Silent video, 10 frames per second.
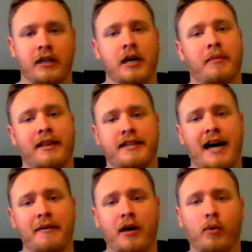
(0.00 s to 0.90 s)
By the
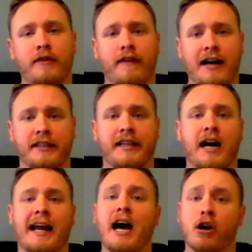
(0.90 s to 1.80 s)
time that we finally
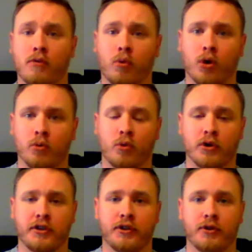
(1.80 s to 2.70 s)
got out of World War
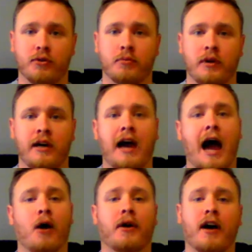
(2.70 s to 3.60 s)
II,
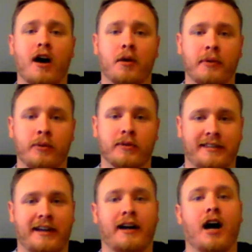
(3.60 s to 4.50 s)
our economy was in
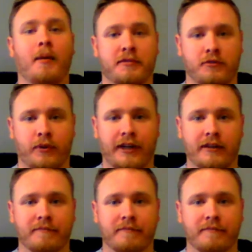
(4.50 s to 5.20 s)
an upswing,